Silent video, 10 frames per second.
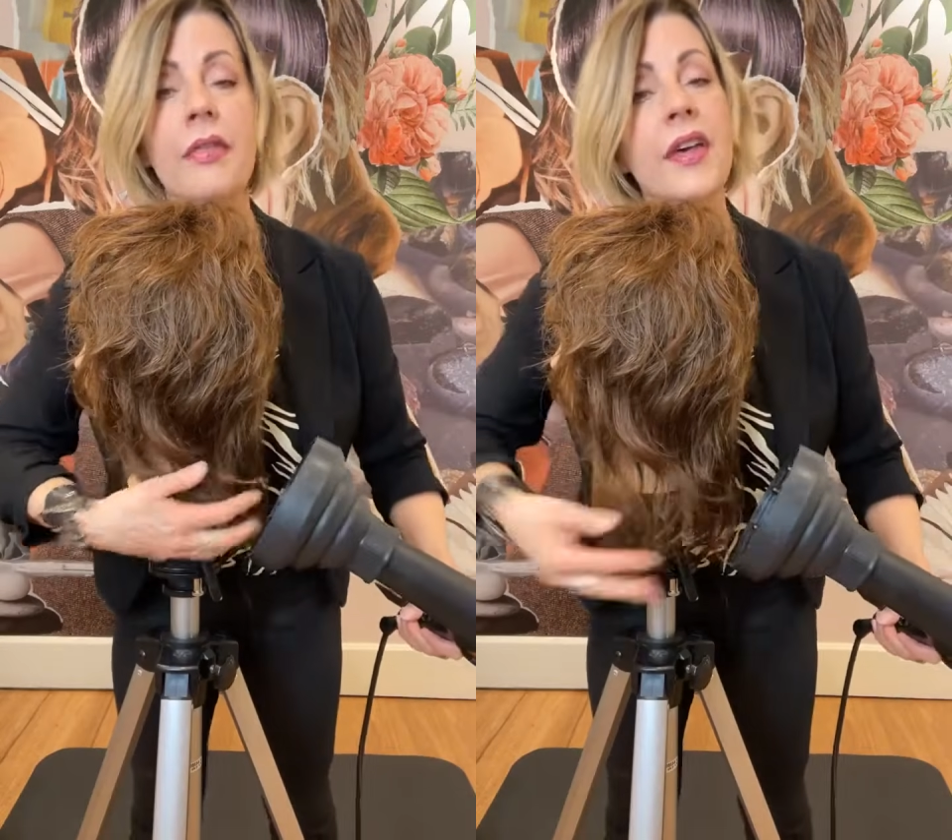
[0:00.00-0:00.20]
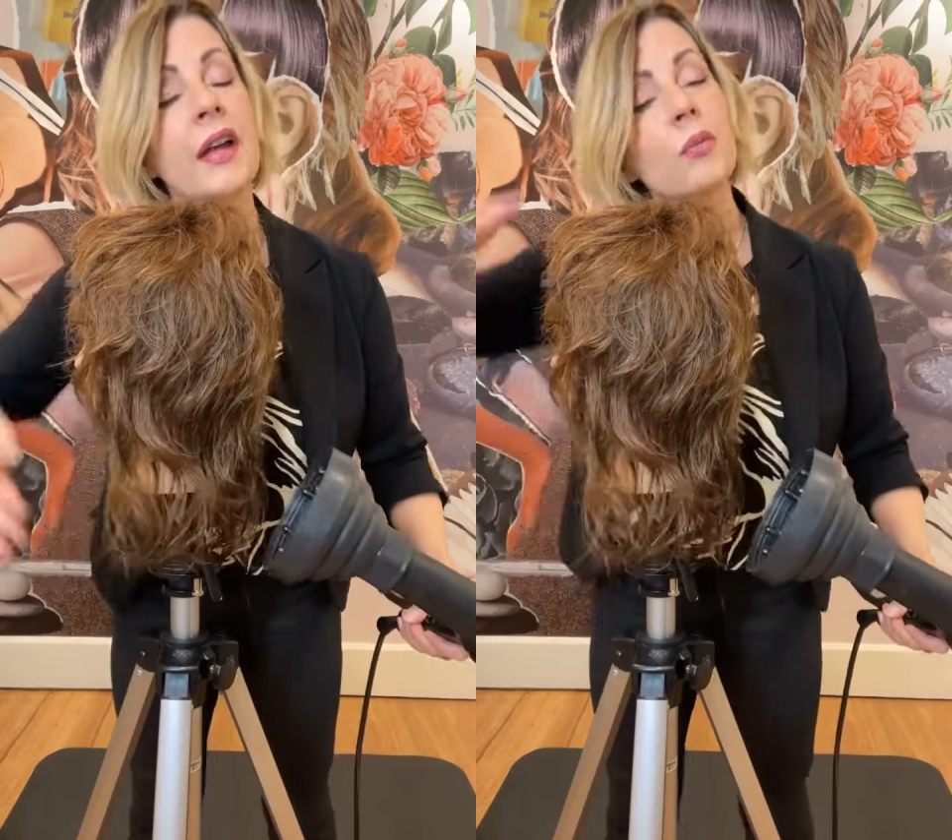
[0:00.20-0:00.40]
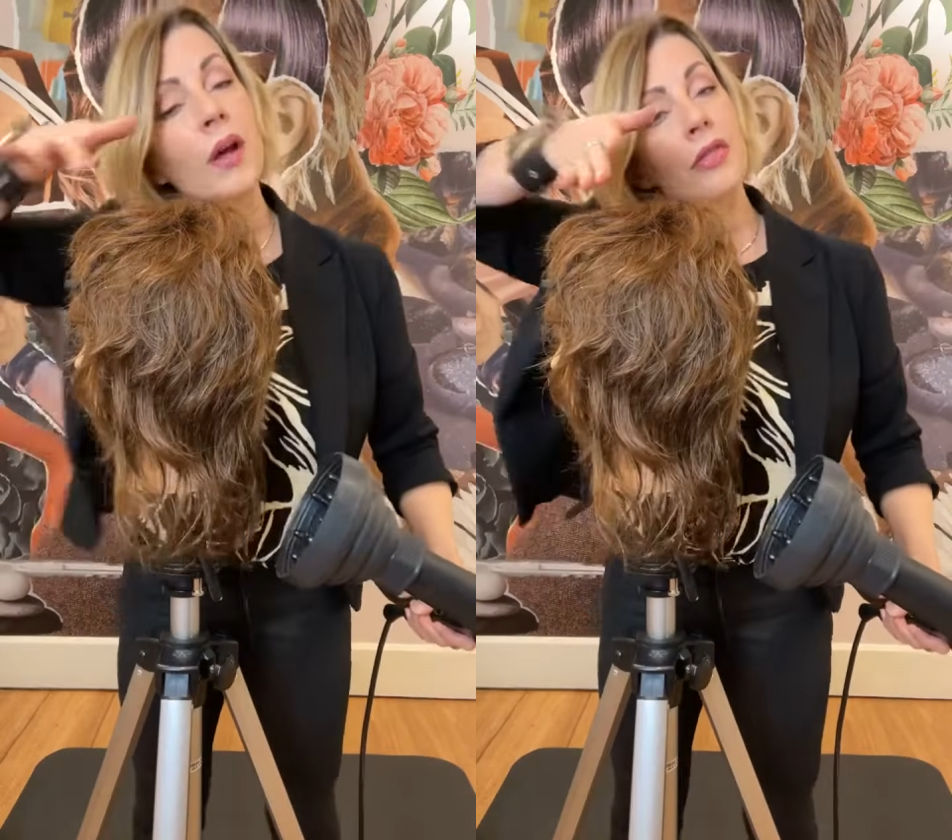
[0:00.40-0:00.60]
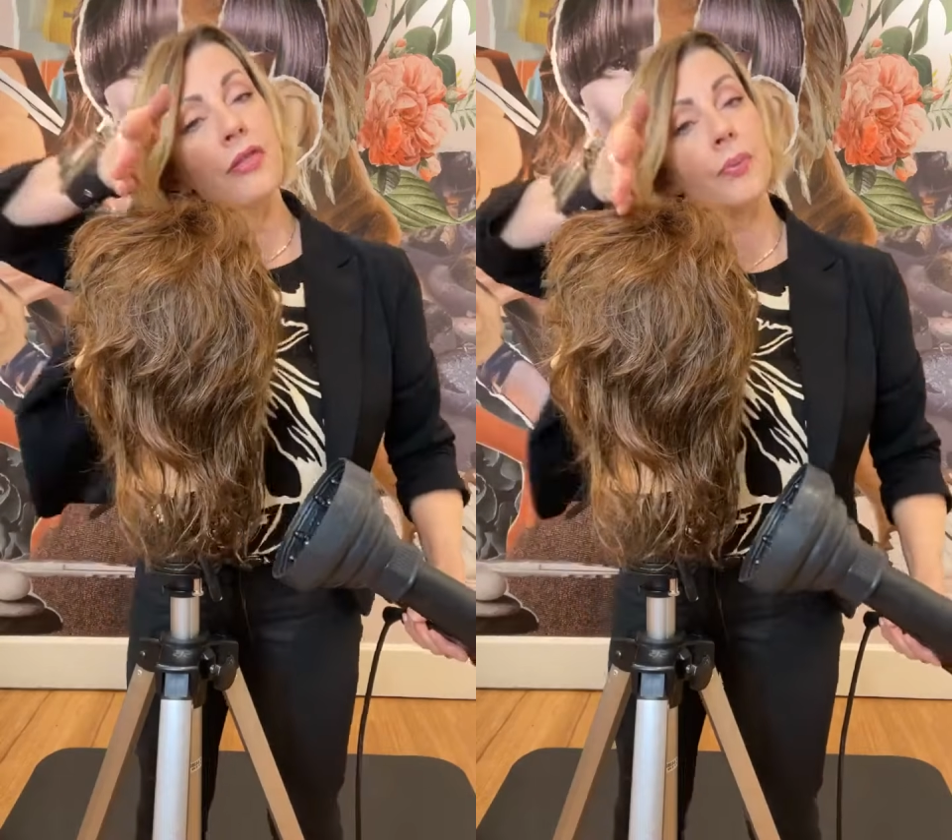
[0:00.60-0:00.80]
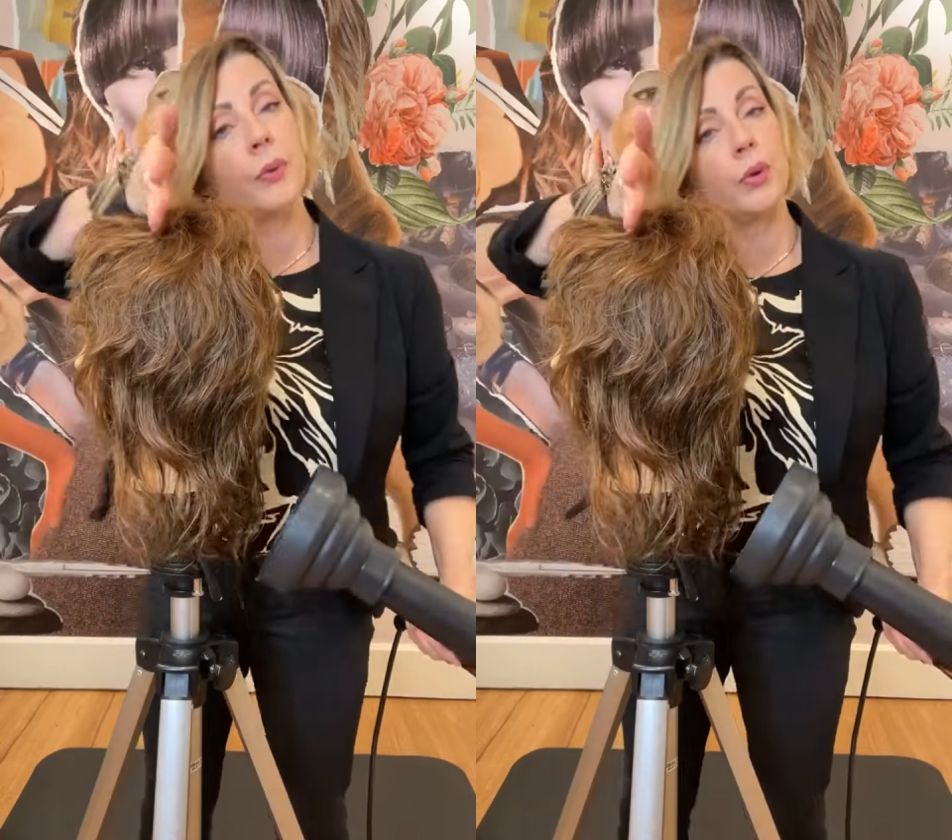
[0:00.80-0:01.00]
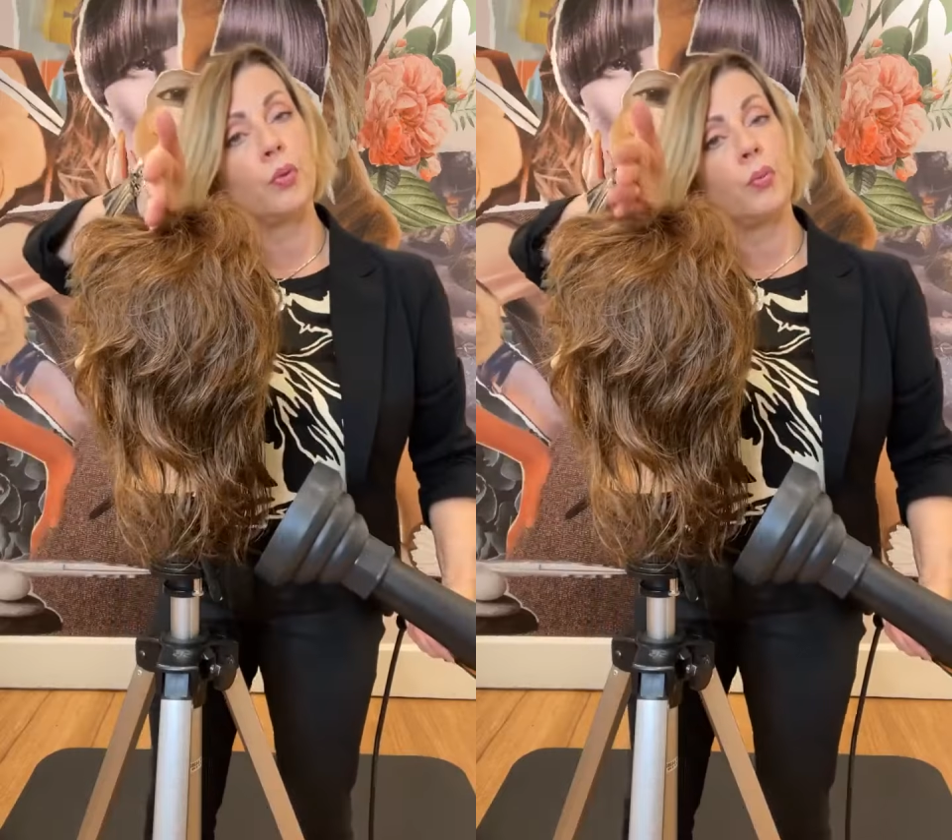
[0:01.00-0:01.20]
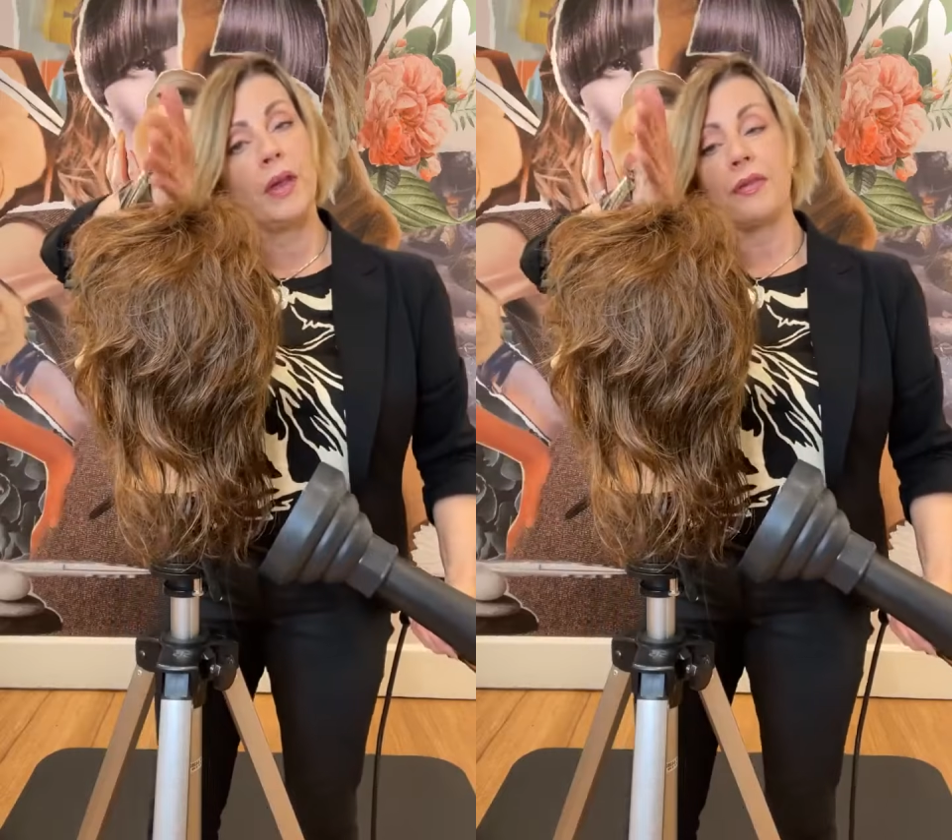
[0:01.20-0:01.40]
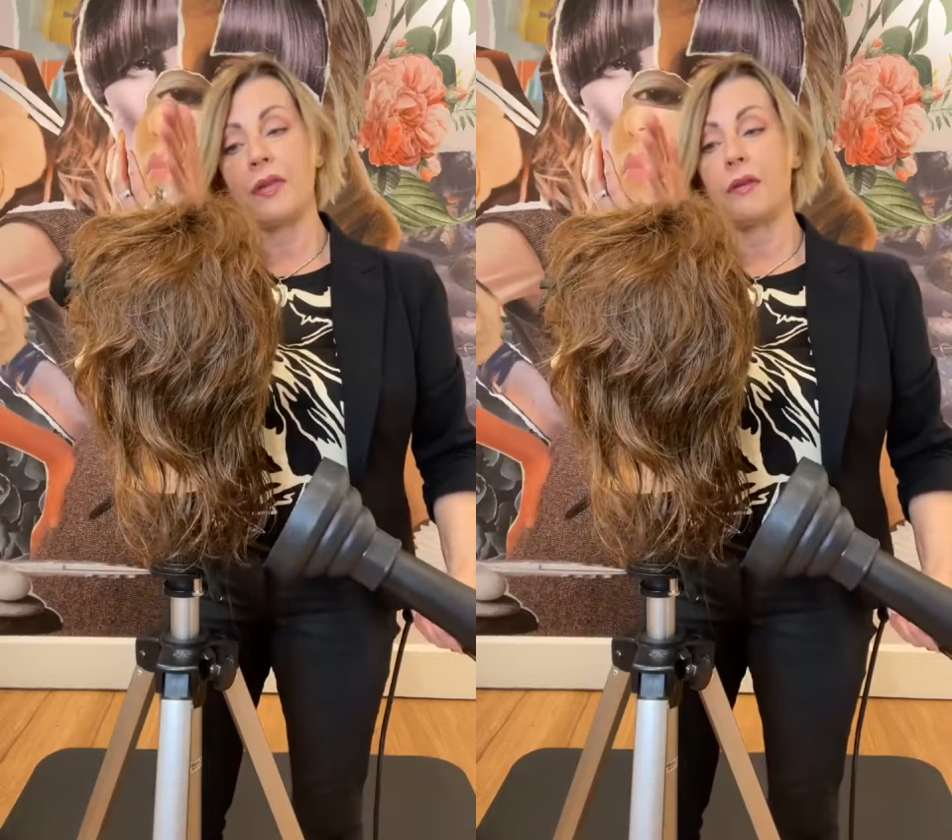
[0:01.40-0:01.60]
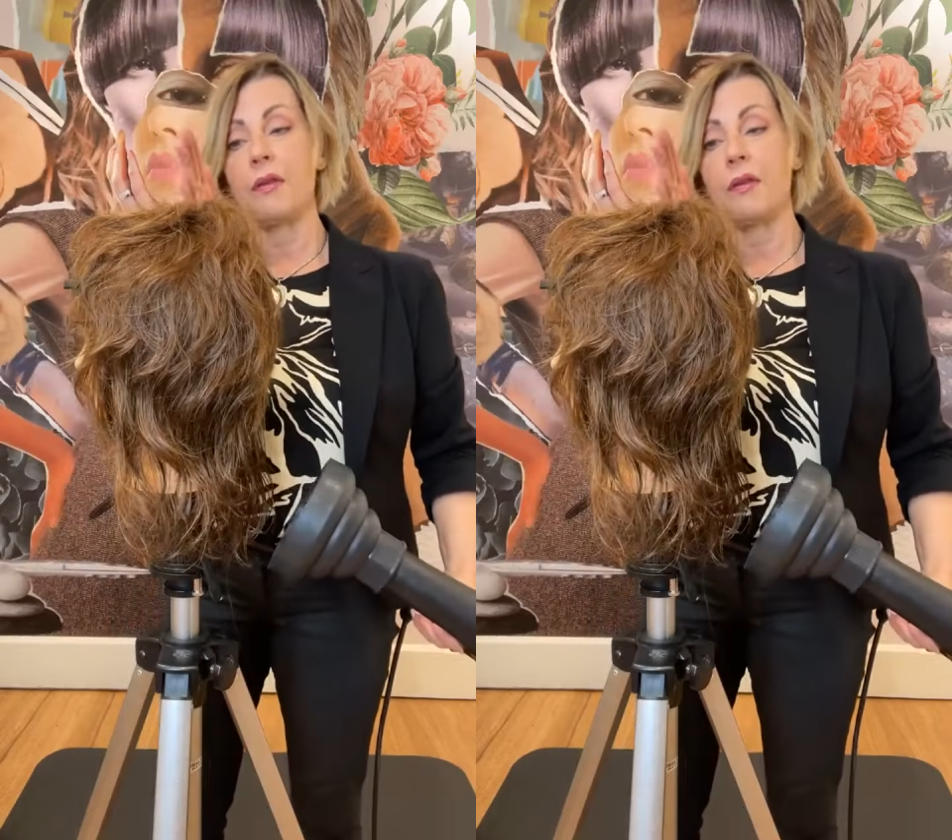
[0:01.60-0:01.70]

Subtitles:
then went through with